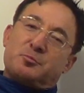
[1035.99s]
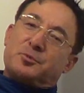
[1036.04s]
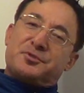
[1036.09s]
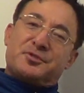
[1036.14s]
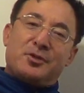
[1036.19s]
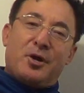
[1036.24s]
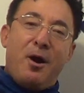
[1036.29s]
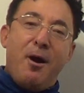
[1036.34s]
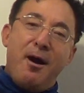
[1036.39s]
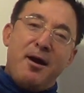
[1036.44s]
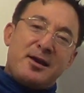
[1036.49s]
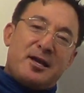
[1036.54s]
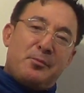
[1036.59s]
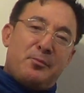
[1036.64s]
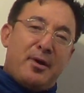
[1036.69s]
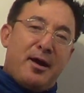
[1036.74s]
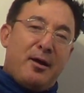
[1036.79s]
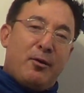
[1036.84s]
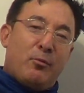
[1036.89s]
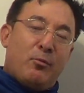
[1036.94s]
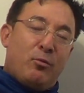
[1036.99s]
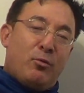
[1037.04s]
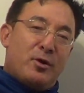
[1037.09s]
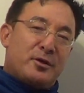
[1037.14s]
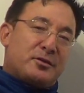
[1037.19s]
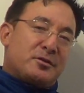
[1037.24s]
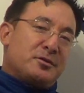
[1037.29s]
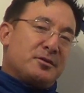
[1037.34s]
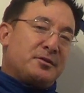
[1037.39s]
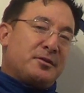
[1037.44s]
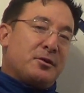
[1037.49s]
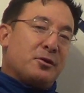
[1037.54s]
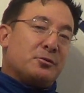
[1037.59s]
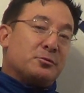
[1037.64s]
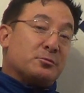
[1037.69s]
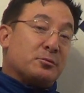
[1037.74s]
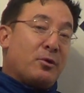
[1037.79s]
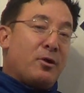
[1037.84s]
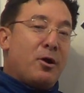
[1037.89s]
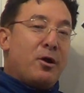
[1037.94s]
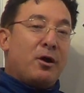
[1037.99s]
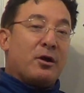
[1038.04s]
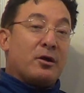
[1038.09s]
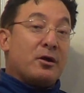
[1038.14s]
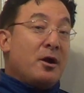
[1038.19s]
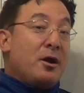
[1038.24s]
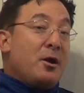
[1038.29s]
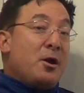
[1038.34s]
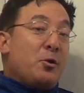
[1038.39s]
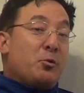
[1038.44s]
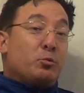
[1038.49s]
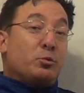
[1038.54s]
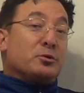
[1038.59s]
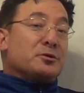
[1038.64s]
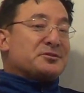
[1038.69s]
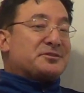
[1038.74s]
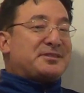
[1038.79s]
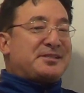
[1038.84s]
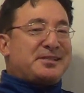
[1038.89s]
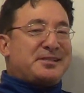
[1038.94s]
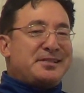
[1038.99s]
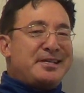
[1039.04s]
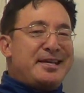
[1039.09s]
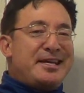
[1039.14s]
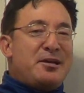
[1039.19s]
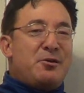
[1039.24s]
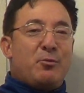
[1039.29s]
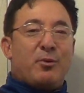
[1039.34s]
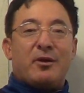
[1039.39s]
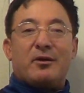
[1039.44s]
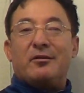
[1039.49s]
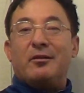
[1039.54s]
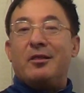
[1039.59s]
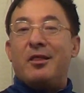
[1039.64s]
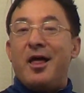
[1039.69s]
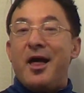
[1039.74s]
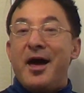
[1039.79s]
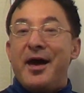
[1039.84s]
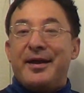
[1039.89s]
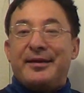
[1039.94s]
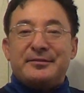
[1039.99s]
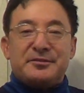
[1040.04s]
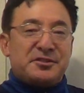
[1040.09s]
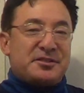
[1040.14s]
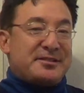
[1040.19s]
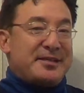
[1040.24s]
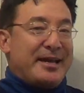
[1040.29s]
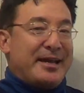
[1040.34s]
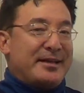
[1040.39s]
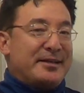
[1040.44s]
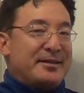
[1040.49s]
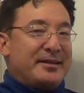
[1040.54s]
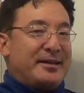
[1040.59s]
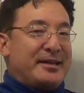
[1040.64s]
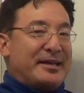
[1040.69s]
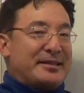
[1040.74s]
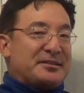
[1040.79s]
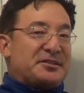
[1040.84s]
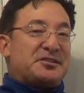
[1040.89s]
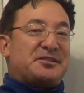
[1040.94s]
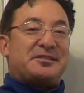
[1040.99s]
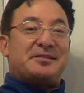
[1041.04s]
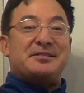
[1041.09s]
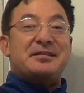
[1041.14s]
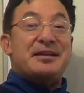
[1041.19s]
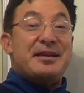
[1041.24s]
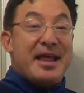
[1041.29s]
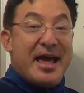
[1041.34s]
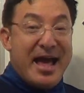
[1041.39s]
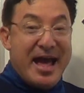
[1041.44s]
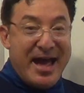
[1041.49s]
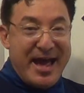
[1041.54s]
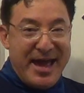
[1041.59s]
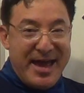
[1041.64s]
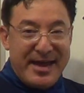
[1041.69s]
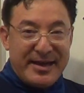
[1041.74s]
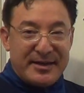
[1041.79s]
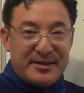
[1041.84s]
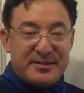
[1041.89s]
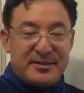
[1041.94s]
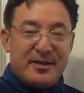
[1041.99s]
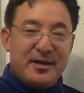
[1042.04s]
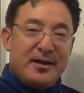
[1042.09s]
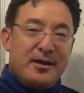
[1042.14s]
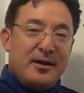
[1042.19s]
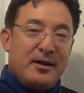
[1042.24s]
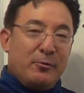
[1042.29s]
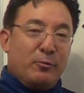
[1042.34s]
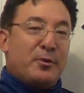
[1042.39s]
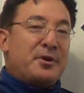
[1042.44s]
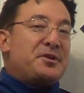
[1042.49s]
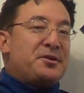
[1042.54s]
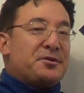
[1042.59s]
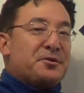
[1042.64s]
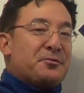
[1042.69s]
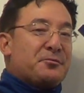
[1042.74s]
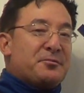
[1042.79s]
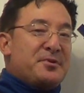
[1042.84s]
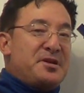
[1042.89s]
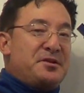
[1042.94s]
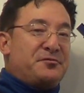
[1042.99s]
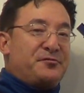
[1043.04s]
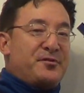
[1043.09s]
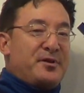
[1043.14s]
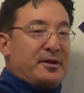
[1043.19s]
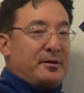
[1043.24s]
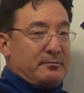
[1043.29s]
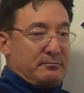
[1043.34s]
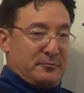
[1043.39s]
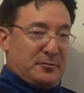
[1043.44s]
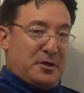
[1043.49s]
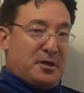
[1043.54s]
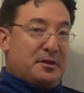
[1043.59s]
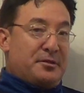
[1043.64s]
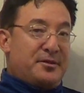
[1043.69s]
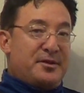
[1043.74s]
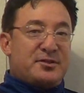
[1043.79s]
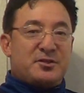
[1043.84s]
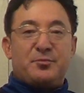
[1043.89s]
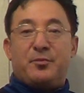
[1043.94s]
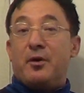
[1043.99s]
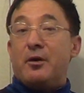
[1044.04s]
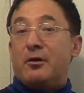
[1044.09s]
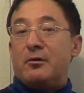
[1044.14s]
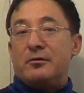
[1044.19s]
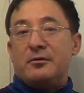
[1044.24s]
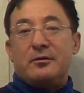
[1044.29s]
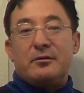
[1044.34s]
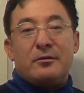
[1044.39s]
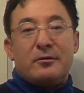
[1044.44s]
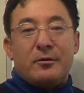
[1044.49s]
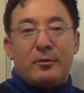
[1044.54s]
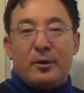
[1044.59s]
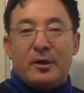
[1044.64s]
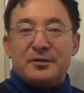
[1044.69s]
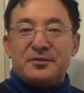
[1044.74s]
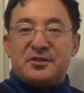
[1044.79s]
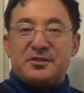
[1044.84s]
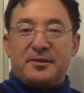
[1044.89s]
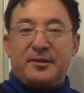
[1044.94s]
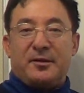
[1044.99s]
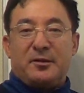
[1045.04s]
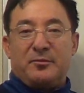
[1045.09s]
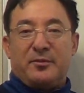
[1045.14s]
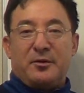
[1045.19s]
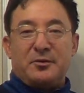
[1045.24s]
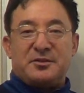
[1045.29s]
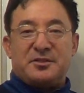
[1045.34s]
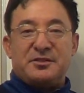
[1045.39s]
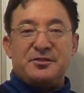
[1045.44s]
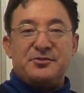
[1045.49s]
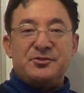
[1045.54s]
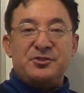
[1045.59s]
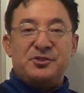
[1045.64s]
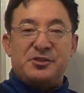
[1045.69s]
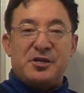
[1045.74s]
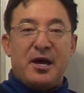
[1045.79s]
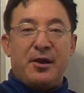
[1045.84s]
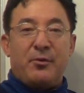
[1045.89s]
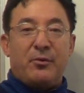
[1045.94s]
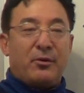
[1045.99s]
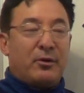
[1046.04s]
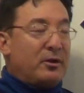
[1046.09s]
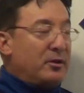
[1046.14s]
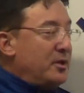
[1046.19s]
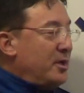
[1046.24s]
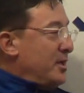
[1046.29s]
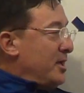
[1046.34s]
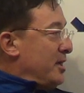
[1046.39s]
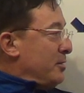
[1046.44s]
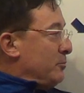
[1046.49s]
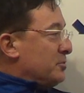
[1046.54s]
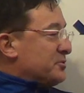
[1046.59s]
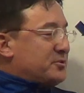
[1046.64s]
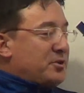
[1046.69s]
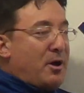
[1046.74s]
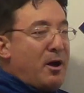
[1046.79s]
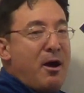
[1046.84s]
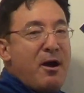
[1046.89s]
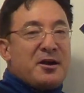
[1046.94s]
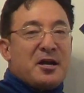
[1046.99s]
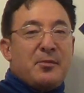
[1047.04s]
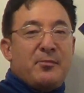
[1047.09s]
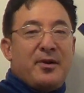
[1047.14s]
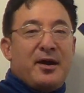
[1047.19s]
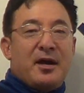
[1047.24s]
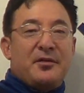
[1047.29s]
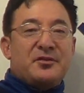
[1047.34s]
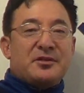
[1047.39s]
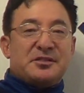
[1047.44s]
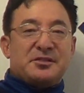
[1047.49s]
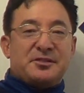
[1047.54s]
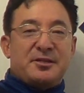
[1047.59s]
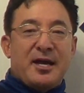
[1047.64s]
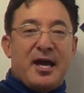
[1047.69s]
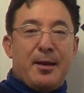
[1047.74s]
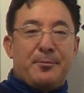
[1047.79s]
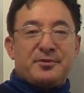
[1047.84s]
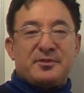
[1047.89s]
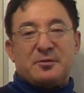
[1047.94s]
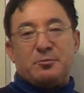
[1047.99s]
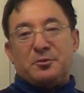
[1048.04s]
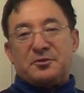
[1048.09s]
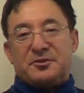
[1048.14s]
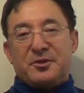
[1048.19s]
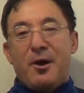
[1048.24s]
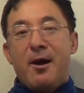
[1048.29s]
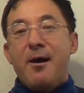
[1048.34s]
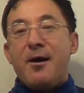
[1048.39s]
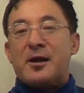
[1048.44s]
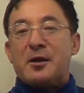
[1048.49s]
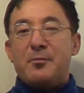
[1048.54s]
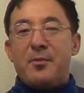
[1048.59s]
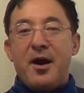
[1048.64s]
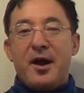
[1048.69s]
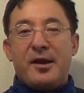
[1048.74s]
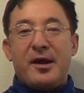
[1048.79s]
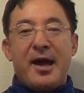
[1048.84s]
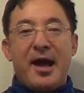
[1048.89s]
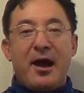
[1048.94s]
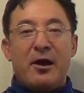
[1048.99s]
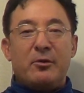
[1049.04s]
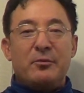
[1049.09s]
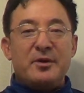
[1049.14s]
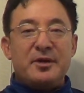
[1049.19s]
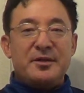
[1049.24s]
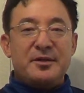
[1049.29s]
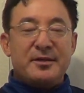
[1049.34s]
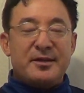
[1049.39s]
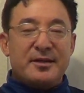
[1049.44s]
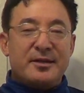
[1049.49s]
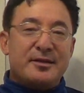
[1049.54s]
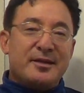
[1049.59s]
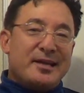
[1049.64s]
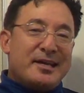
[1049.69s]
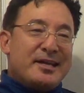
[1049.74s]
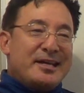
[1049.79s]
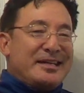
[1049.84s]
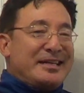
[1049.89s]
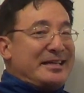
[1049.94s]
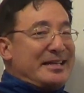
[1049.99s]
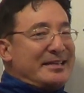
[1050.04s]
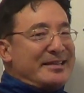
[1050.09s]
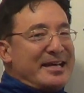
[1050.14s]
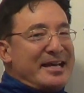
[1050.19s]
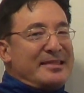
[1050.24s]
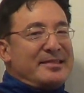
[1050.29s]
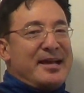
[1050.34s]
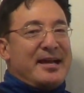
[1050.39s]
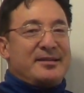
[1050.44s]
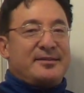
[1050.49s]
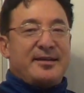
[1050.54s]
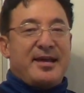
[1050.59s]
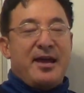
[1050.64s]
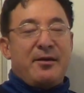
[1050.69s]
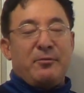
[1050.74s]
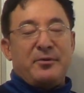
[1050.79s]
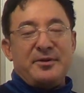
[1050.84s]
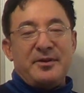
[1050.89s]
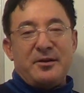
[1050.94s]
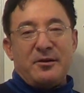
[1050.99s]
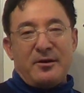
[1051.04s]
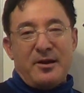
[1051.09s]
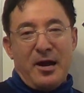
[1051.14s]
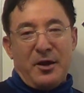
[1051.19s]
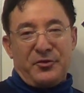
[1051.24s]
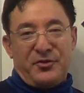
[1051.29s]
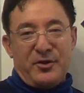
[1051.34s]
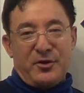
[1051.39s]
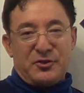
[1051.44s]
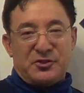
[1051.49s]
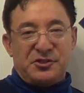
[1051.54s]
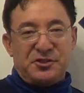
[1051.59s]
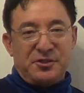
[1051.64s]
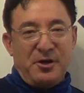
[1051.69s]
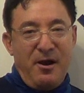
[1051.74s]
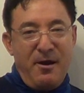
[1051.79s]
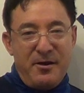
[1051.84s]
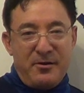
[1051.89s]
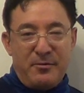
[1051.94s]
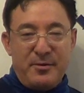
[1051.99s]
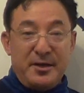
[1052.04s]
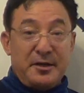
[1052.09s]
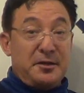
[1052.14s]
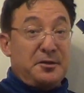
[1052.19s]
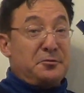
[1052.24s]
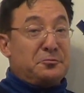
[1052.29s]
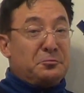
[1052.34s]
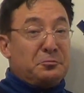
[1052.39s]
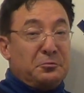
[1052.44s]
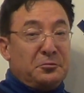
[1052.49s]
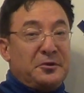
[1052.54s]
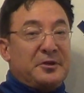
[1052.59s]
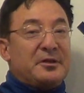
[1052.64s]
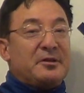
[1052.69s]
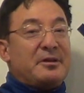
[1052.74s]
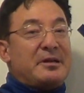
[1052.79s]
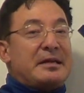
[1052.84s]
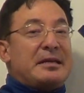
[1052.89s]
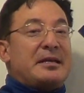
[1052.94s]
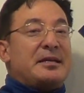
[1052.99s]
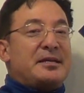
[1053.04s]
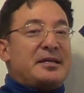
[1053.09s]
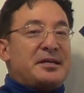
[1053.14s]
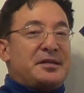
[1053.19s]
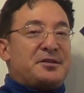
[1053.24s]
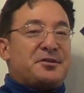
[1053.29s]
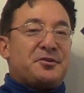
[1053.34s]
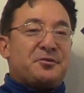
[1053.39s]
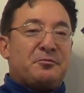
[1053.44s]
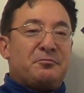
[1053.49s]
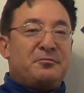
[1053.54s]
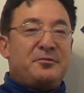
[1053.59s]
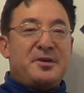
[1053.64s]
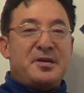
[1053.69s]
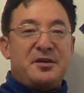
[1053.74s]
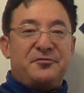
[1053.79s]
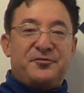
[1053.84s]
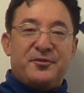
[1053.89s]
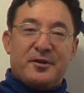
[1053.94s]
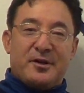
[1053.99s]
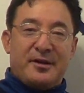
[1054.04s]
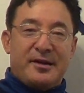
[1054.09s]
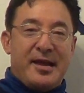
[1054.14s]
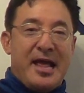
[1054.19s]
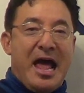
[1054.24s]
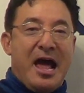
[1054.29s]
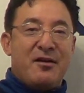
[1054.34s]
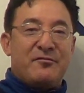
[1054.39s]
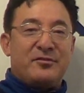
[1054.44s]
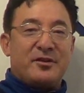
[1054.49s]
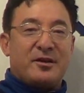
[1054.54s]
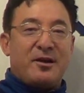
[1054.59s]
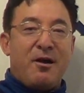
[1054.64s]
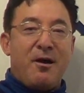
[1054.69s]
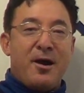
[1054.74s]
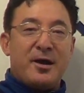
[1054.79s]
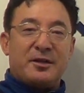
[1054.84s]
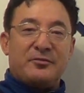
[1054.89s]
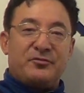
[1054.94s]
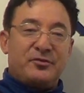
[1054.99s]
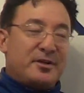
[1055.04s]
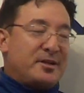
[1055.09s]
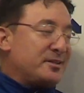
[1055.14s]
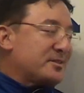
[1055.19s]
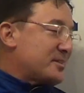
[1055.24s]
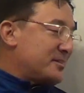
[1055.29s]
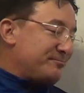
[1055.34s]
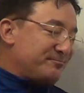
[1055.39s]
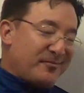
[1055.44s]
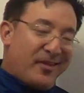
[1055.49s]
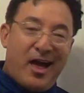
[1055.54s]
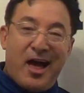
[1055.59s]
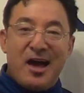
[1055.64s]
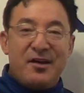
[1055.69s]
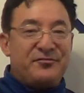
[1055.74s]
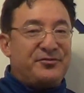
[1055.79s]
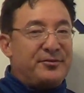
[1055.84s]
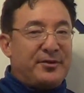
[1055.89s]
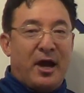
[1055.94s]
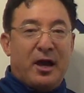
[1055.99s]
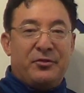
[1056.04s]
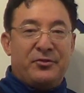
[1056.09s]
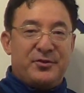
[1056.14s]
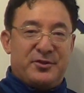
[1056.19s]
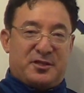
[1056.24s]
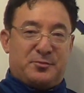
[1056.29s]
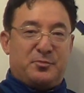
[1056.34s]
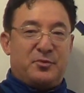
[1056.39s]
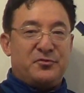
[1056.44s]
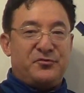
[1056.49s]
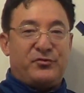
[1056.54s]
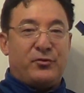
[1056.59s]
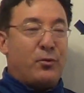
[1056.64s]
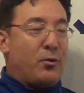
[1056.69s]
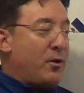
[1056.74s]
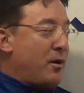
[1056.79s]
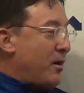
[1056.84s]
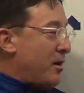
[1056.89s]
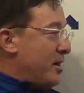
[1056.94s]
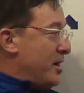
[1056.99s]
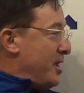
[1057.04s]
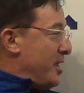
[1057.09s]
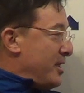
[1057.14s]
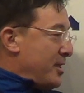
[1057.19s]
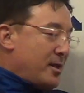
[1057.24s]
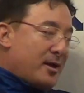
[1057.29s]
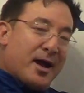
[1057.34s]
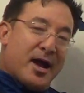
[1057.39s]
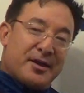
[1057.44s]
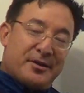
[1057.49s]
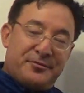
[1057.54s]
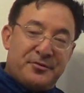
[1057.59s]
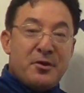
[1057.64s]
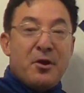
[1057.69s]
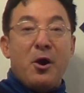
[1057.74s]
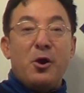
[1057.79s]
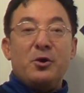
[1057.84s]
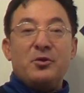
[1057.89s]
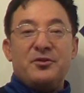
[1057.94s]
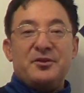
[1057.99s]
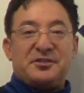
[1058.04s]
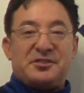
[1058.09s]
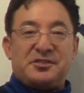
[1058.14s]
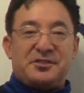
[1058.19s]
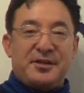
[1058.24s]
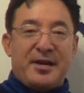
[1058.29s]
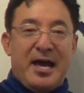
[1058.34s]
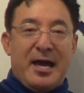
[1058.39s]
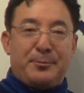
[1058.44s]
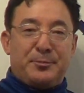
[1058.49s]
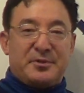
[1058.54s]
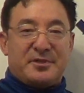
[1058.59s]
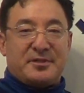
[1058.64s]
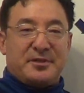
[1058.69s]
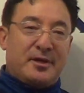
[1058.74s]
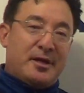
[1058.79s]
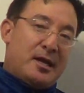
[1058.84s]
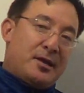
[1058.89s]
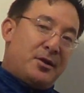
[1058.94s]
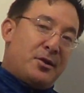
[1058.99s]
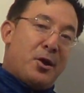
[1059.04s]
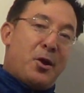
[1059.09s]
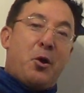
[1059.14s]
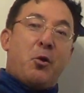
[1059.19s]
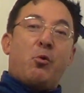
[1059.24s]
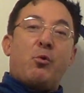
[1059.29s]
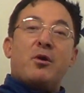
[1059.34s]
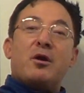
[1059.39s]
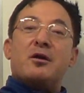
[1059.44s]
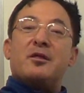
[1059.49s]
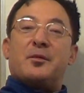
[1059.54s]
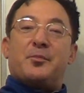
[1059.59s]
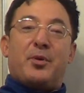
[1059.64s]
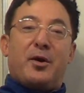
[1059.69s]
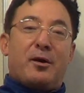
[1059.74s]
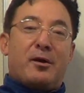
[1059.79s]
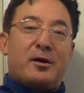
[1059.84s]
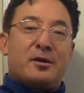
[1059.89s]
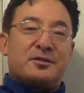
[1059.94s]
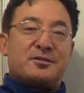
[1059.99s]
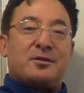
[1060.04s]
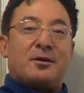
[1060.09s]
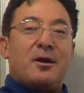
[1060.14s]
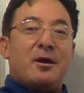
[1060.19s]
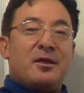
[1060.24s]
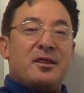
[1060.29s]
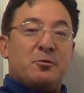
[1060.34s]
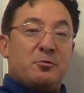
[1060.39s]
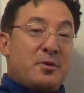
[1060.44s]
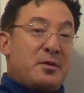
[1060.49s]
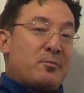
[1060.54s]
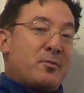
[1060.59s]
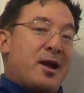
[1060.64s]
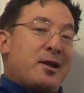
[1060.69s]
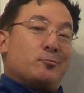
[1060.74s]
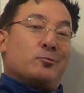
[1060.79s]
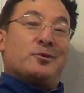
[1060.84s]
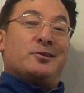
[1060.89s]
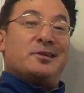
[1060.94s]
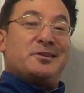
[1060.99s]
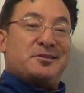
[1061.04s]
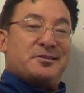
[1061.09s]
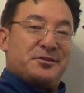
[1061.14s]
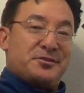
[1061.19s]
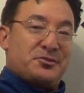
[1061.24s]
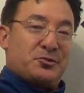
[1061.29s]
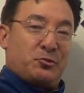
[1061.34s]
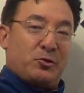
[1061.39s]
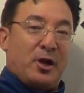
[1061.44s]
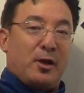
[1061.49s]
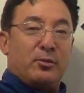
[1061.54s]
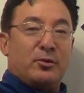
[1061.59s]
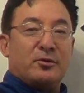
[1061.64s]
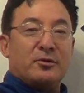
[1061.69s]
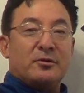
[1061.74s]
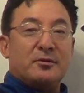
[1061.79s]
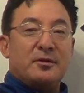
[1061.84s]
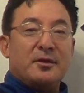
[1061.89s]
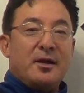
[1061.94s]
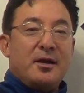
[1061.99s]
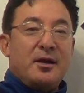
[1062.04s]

We'll talk about what could go wrong. We'll see where lines tend to get snagged when you're reefing, on this boat or on sailboats in general. We'll talk about the steps, we'll talk about how we did, and then that day when you're out there chartering and you really need to reef, you're going to have the confidence, I've done this before, I know the steps, I know where the parts are that we might run into trouble.